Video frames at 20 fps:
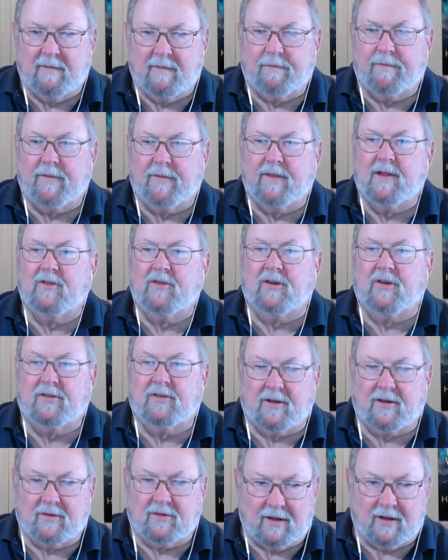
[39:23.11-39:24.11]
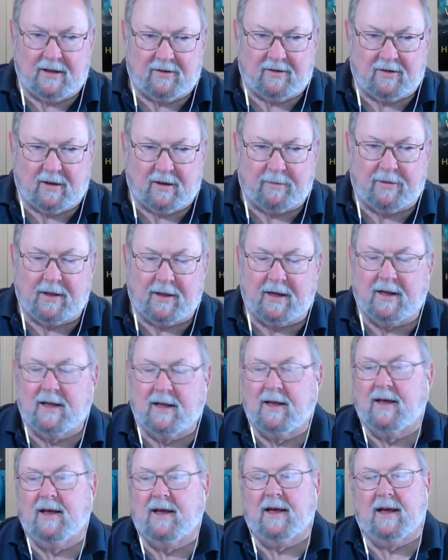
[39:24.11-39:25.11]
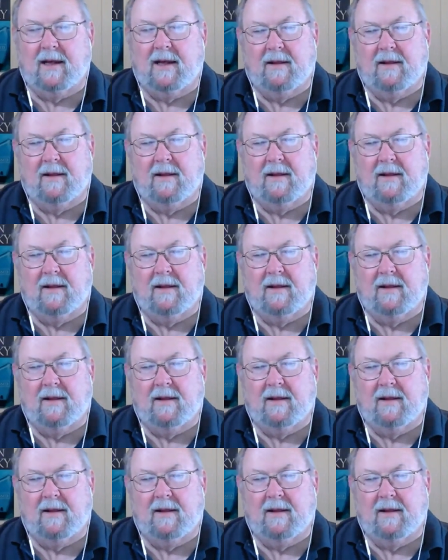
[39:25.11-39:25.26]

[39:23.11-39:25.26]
Then she says, "Say something," and then